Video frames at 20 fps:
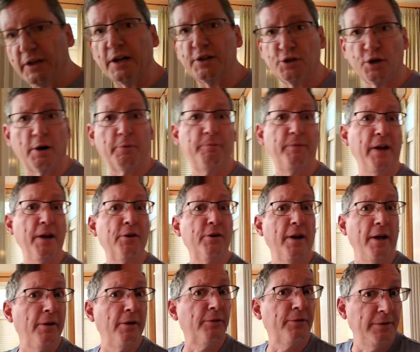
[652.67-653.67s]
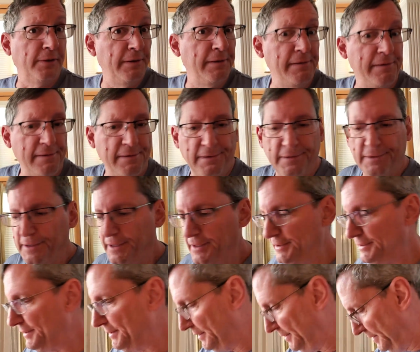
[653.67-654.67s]
got sharp fingernails.
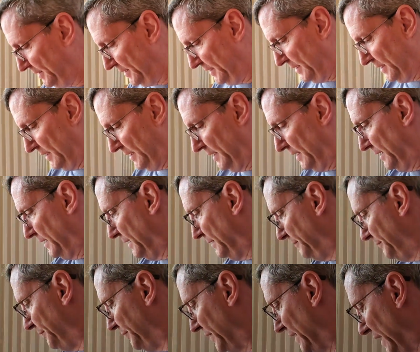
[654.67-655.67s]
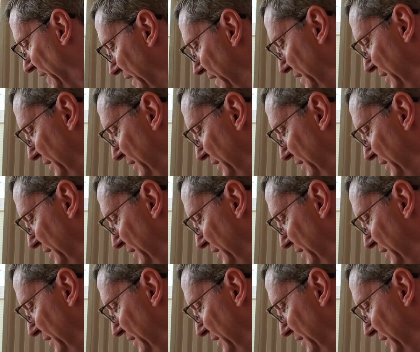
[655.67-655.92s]
Nice. Well, I keep clipping I